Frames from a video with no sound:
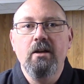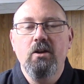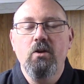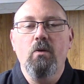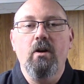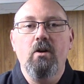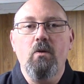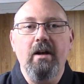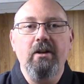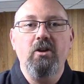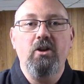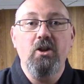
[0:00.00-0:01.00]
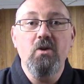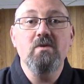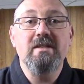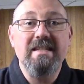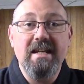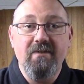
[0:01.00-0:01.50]
you are going to
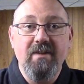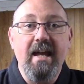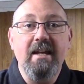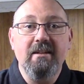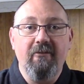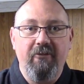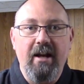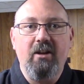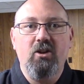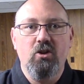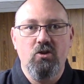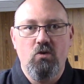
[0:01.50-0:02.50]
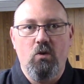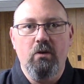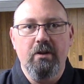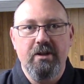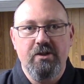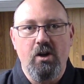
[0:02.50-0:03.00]
use deviate, deflect, control,
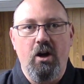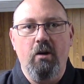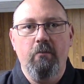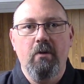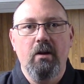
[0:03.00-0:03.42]
and disarm.